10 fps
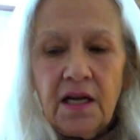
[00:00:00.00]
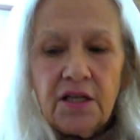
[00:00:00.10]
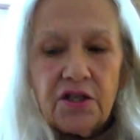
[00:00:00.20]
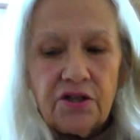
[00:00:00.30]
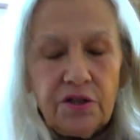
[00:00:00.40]

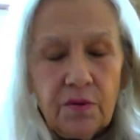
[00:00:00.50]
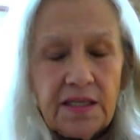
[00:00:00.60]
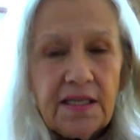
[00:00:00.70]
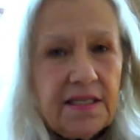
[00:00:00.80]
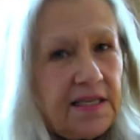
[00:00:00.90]
So she
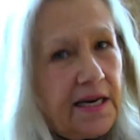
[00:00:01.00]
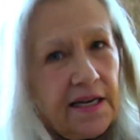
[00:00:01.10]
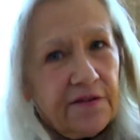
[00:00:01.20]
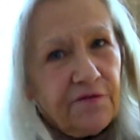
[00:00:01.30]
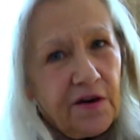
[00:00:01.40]
wasn't
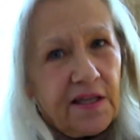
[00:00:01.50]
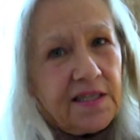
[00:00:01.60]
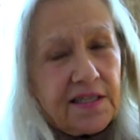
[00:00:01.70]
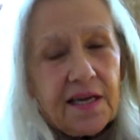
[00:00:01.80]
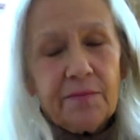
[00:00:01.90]
standing in front of the
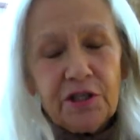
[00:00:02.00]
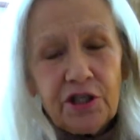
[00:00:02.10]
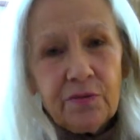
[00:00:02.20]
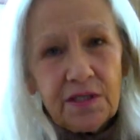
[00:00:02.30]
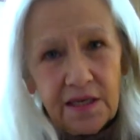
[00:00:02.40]
sun, but
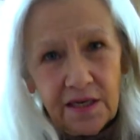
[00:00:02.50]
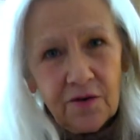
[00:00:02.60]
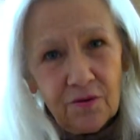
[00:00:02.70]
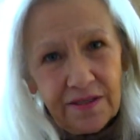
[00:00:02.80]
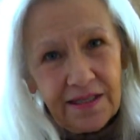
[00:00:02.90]
she was in a
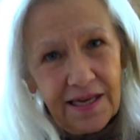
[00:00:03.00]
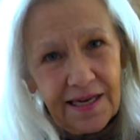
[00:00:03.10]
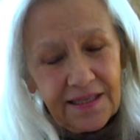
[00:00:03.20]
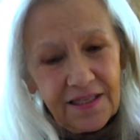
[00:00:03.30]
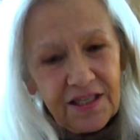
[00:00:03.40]
golden
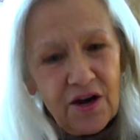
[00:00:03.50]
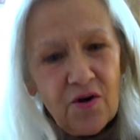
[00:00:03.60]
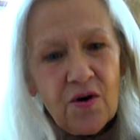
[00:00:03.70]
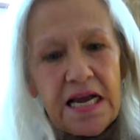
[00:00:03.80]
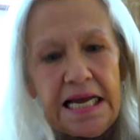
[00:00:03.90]
light.
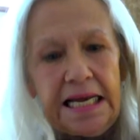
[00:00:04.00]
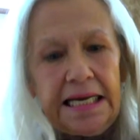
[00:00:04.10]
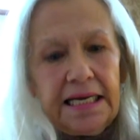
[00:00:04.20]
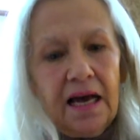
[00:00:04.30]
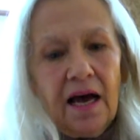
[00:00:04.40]
So
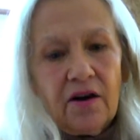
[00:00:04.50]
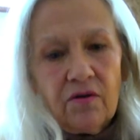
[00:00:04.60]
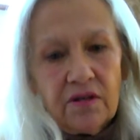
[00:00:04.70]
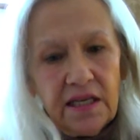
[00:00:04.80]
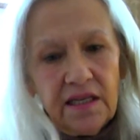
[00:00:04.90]
not
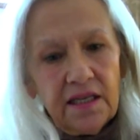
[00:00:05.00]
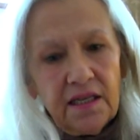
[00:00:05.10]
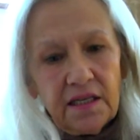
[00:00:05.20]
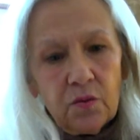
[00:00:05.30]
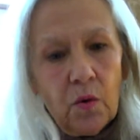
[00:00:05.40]
only did
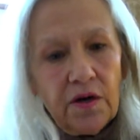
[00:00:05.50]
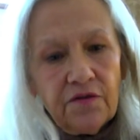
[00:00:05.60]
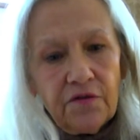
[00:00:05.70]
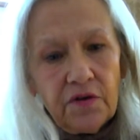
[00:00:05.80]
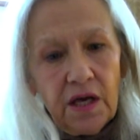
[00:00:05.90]
this
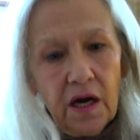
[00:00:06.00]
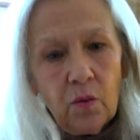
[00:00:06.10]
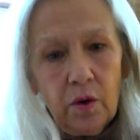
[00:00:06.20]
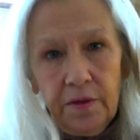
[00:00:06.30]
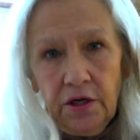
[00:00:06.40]
wonderful young
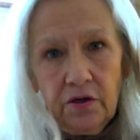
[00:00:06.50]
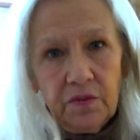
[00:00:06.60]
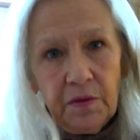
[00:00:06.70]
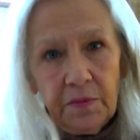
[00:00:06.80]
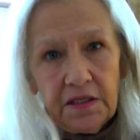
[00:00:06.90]
woman who's
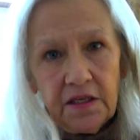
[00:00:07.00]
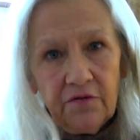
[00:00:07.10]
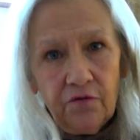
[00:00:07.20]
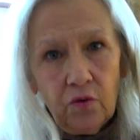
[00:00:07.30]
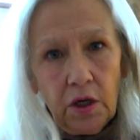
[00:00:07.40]
been missing
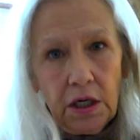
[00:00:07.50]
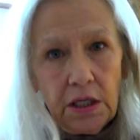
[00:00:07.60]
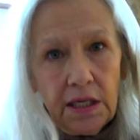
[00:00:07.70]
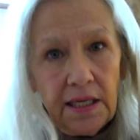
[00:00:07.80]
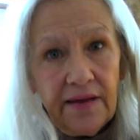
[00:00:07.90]

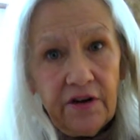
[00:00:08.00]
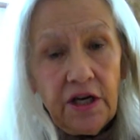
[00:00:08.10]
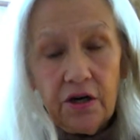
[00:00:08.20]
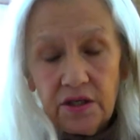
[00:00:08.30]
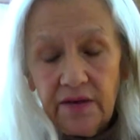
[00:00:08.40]
for 11
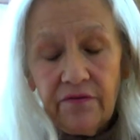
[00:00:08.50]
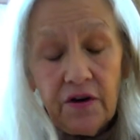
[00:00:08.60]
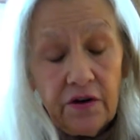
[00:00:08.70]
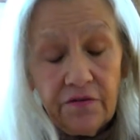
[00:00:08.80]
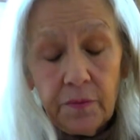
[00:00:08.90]
years, I'm
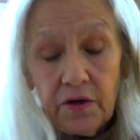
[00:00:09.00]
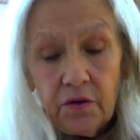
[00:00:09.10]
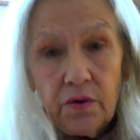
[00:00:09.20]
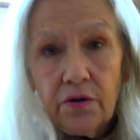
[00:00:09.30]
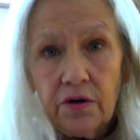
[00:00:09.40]
very
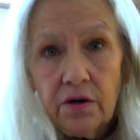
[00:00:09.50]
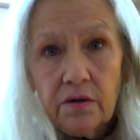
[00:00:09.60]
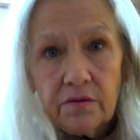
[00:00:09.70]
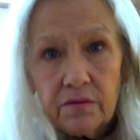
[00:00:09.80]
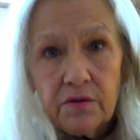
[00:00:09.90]
familiar with
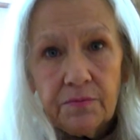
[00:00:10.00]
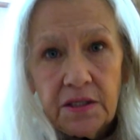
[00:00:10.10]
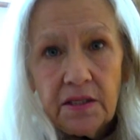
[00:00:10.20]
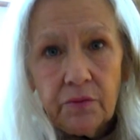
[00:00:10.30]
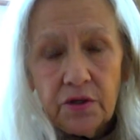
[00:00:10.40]
her
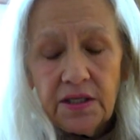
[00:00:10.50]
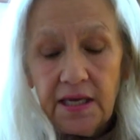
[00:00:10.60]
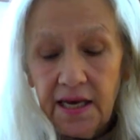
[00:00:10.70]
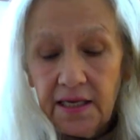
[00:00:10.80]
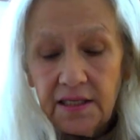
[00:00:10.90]
missing person
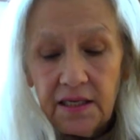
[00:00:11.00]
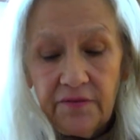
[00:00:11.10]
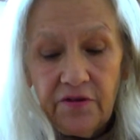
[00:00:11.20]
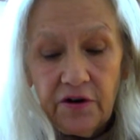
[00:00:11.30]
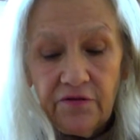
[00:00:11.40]
case, and
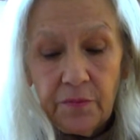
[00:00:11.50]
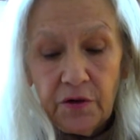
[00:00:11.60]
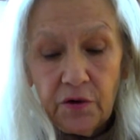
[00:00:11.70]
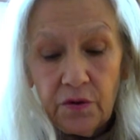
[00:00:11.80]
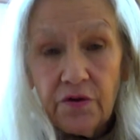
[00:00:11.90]
I'm very
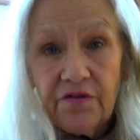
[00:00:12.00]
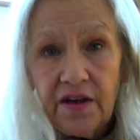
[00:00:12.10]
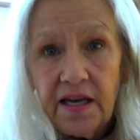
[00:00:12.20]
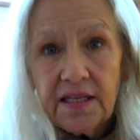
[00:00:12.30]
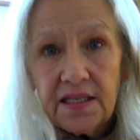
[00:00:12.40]
familiar with her
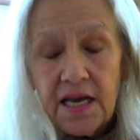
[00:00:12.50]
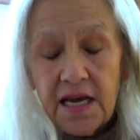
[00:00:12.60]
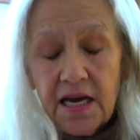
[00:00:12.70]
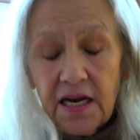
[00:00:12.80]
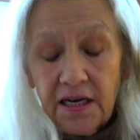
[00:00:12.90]
face.
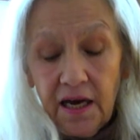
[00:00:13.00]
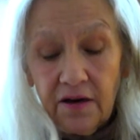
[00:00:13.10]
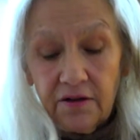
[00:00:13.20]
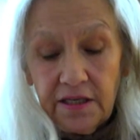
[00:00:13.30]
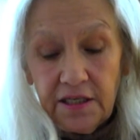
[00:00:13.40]

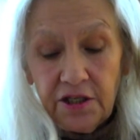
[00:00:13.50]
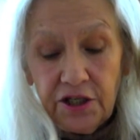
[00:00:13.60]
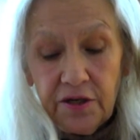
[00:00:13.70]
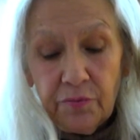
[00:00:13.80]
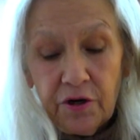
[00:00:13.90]
Not only did
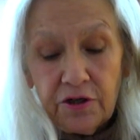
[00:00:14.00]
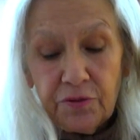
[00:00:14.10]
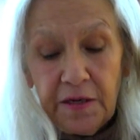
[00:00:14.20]
she approach